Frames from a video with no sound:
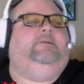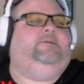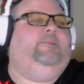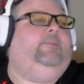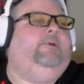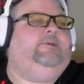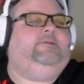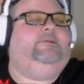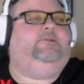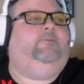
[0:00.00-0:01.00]
as many
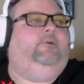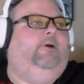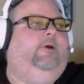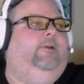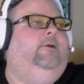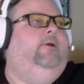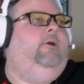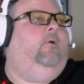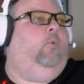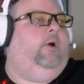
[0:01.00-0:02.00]
pieces as you put on,
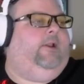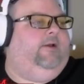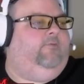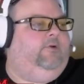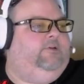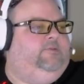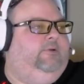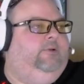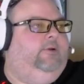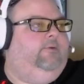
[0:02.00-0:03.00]
whatever is
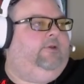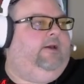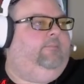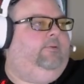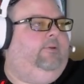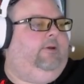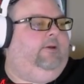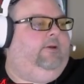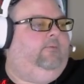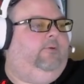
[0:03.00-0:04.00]
below that
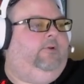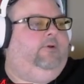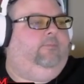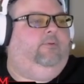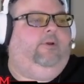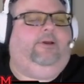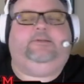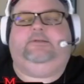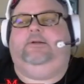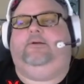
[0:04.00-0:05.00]
playhead when you hit play
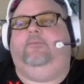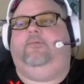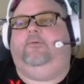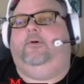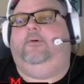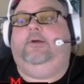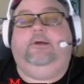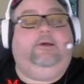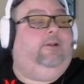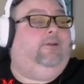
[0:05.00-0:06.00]
is going to come through.
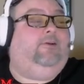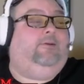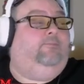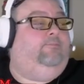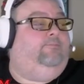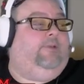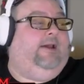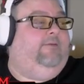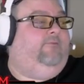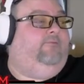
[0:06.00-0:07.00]
And you can
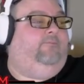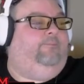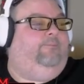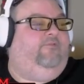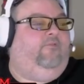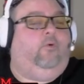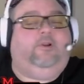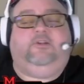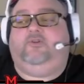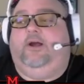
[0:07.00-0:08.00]
have
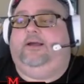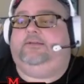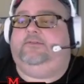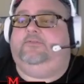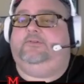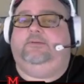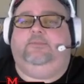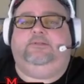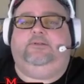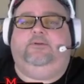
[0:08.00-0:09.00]
40 tracks if for some
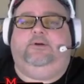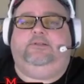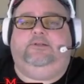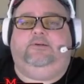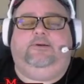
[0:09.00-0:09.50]
reason you want to.